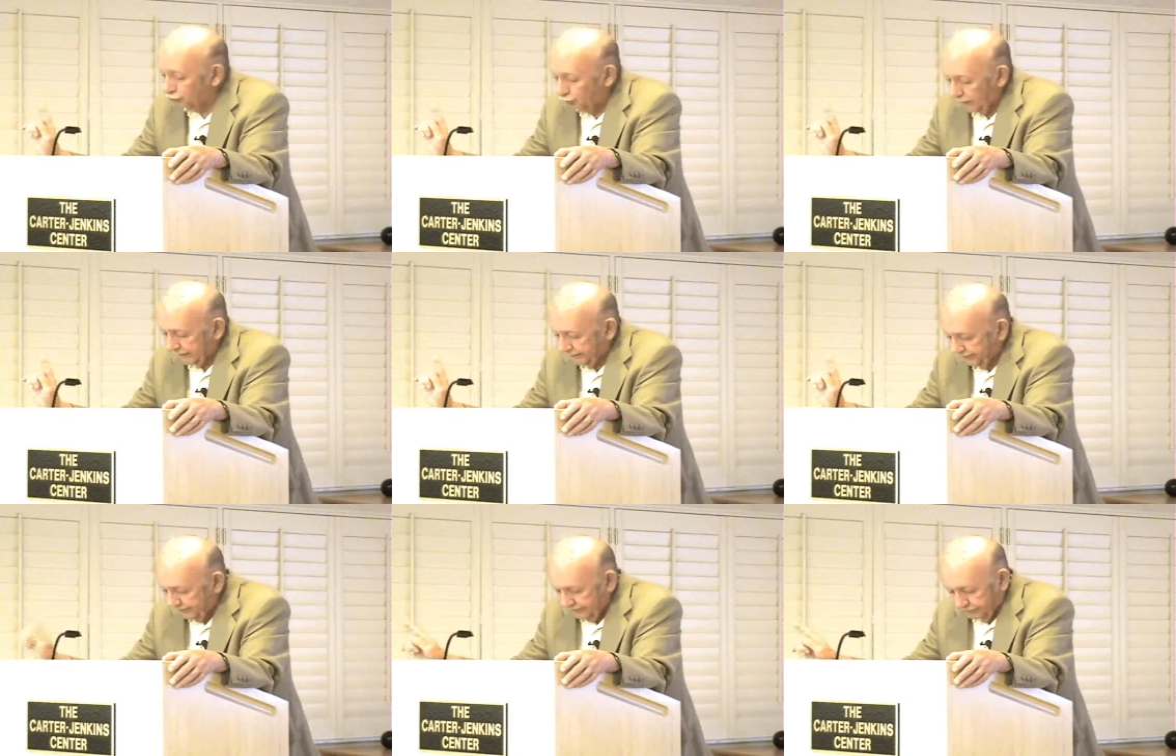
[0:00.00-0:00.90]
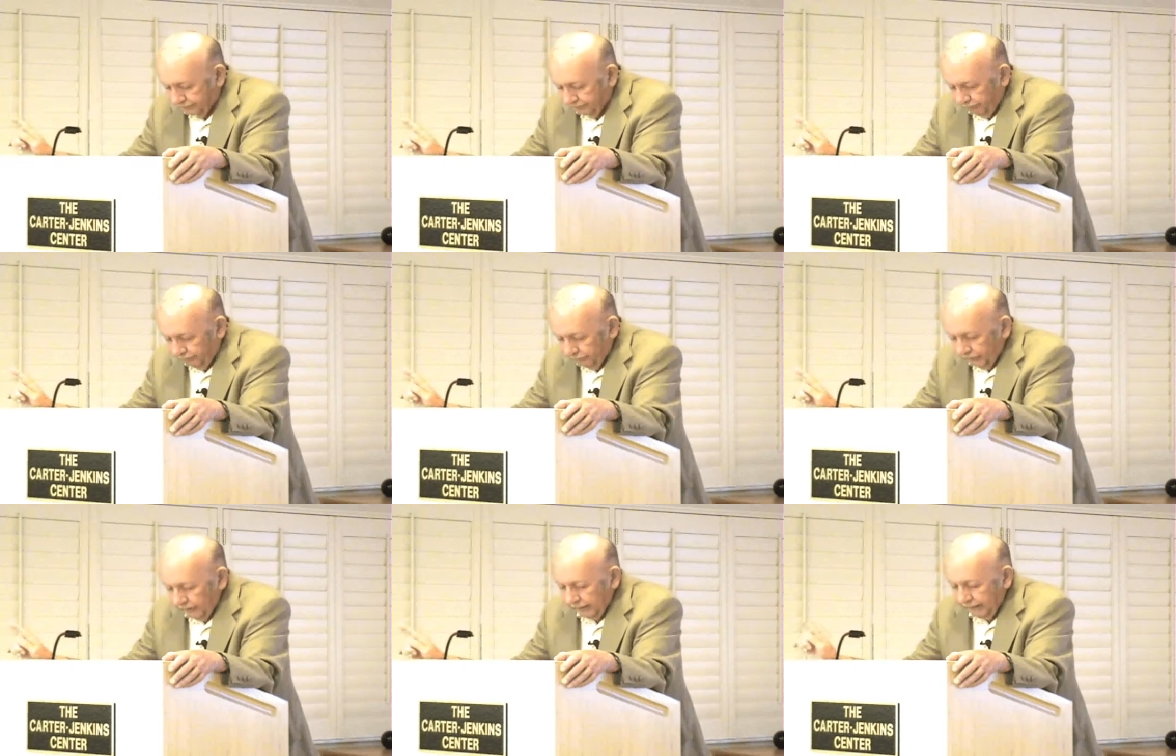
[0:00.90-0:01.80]
to exist,
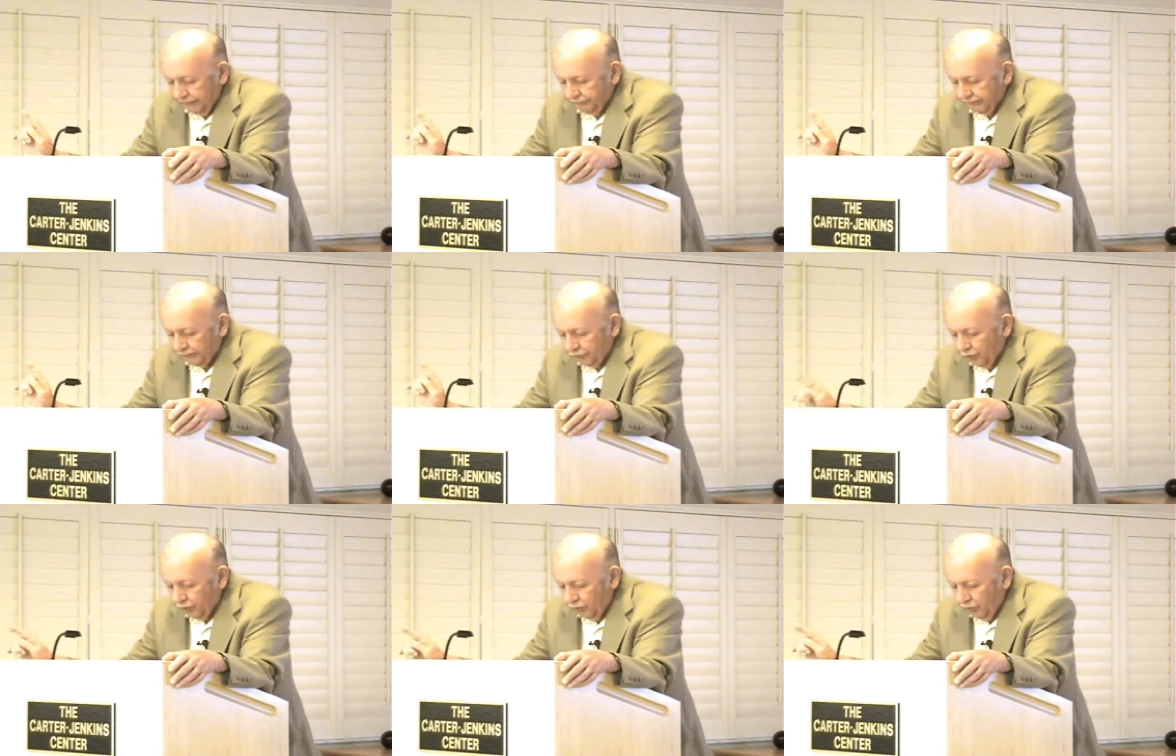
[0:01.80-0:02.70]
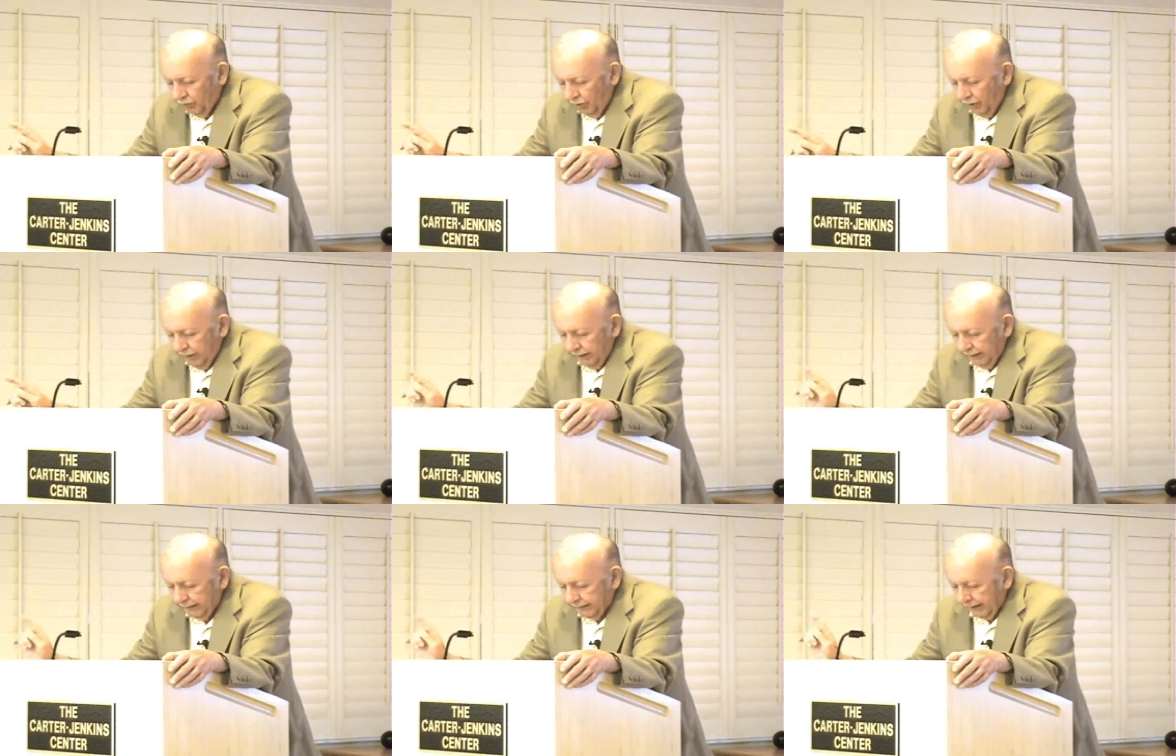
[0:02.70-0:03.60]
even though
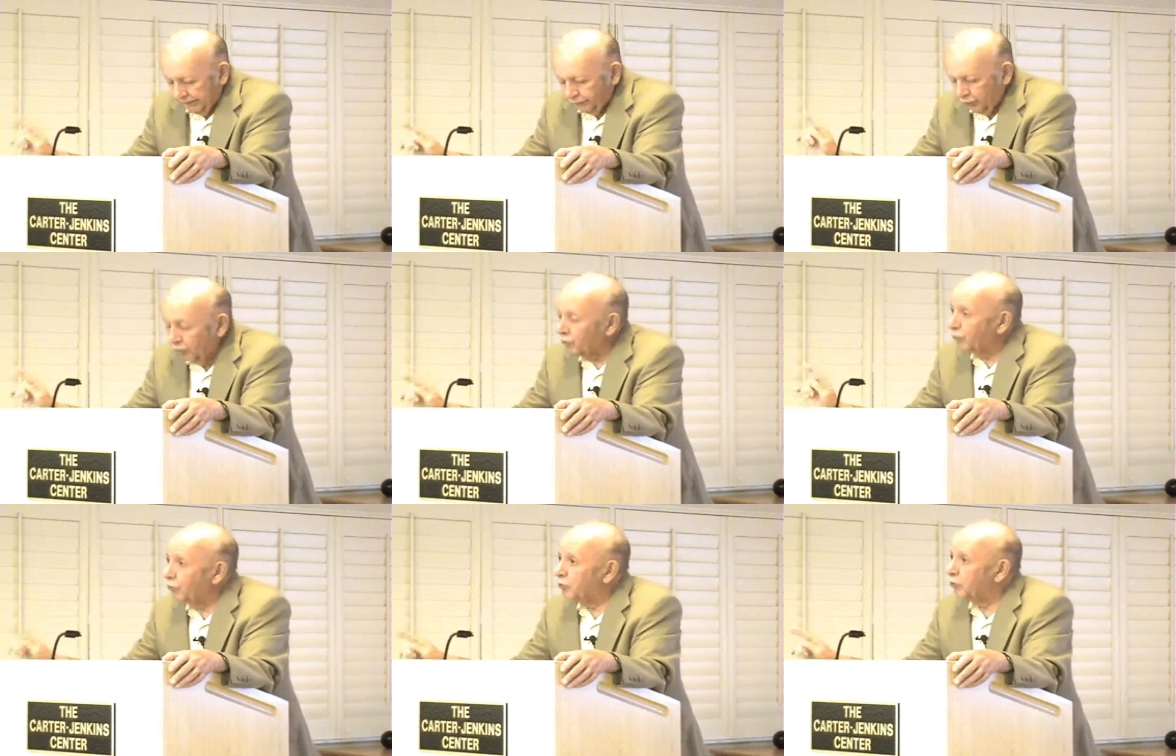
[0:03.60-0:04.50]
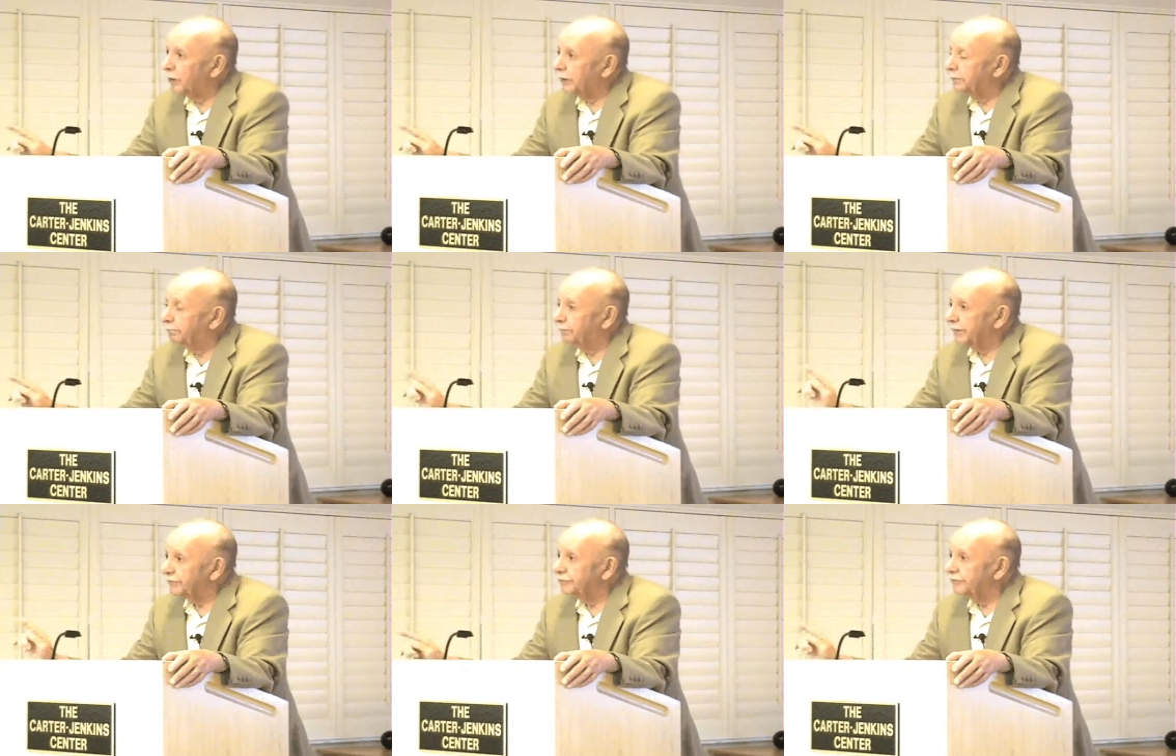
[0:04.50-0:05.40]
he can no longer
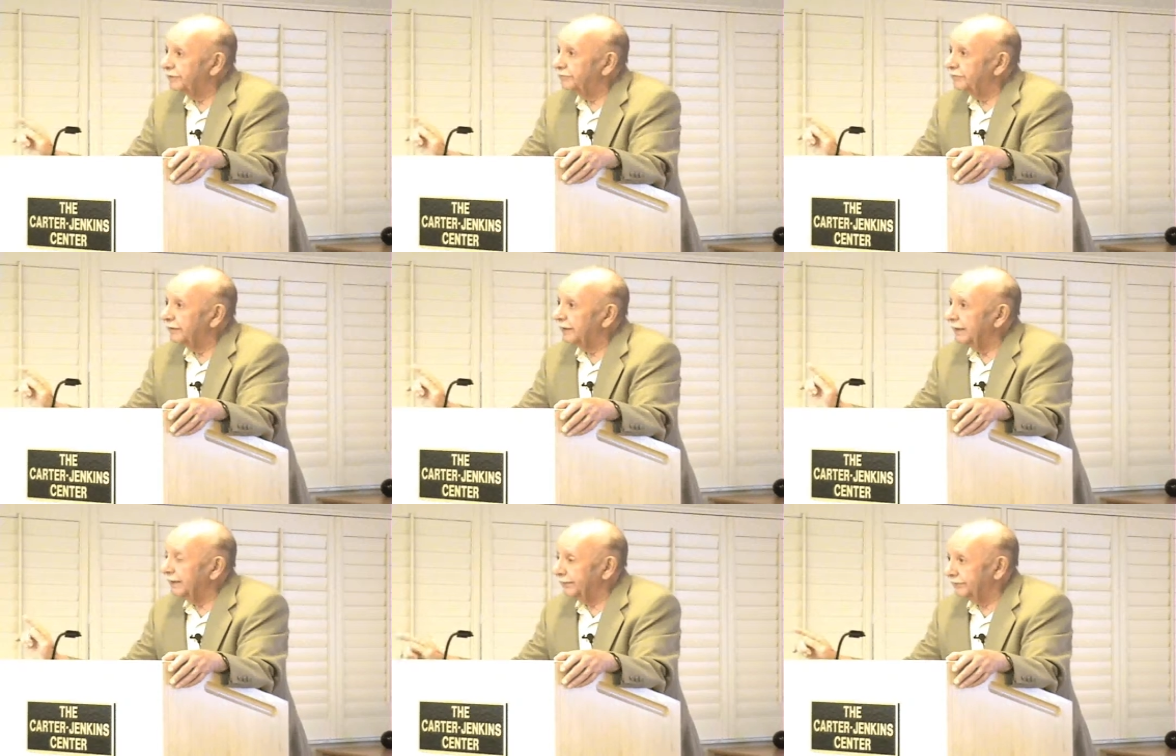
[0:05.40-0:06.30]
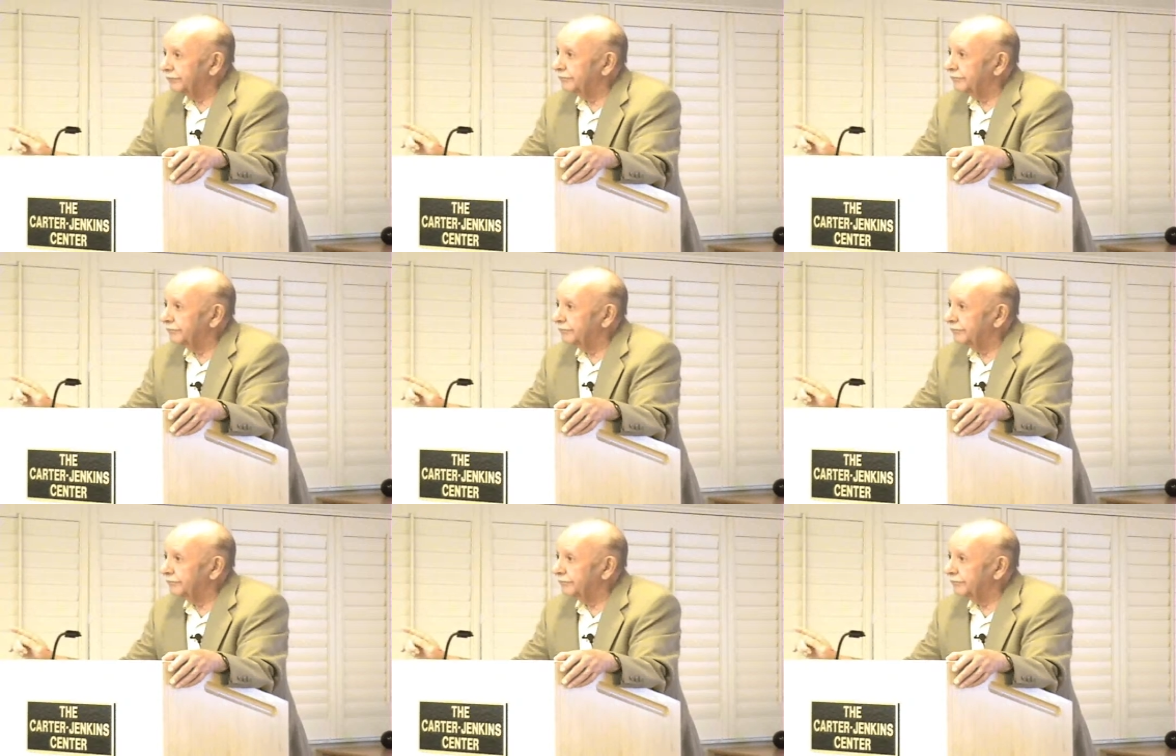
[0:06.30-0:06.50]
perceive it.